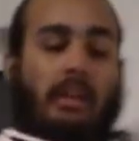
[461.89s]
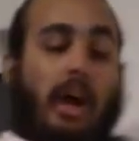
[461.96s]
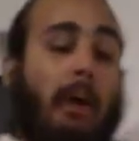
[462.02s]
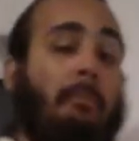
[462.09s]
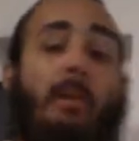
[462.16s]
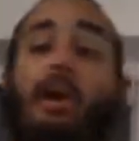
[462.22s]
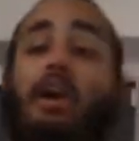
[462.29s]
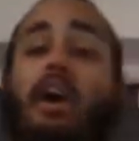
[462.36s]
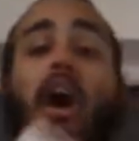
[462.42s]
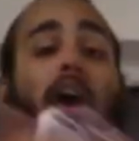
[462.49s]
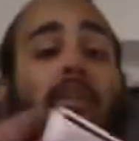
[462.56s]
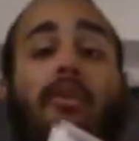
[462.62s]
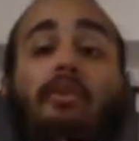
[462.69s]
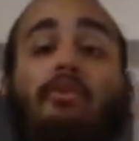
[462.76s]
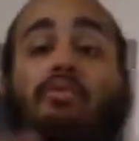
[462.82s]
among
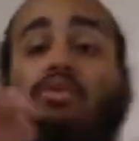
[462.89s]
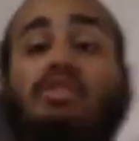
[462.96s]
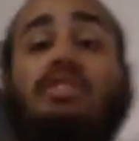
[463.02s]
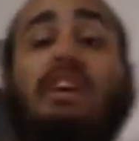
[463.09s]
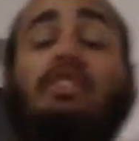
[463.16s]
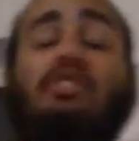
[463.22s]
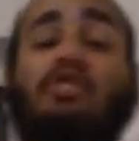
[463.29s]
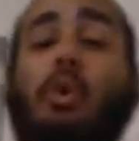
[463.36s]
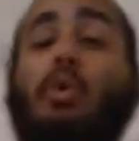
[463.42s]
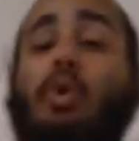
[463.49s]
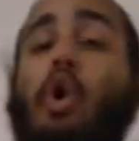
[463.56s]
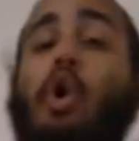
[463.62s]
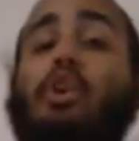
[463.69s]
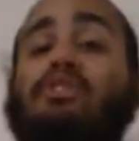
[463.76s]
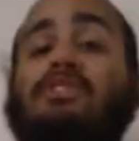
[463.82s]
other
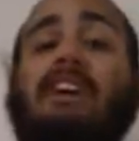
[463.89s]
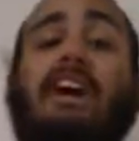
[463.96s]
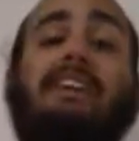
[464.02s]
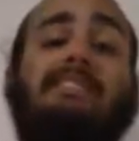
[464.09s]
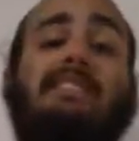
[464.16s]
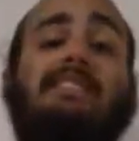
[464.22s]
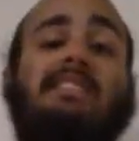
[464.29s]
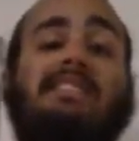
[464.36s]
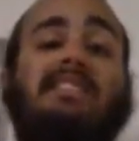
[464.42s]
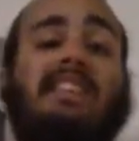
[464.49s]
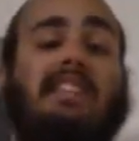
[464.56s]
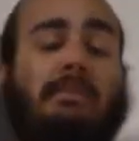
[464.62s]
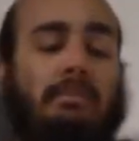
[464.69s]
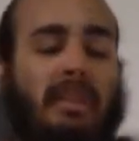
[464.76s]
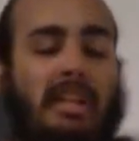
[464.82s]
so-called science that these
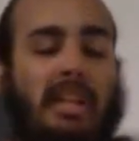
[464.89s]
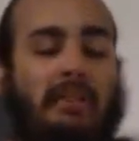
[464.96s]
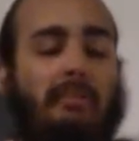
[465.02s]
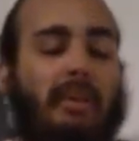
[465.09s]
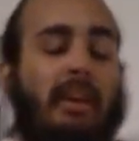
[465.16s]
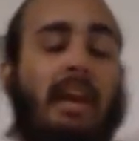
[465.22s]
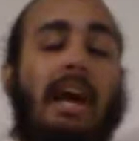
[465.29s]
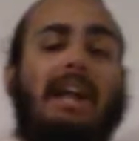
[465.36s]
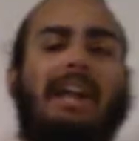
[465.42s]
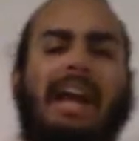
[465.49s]
niggas believe in.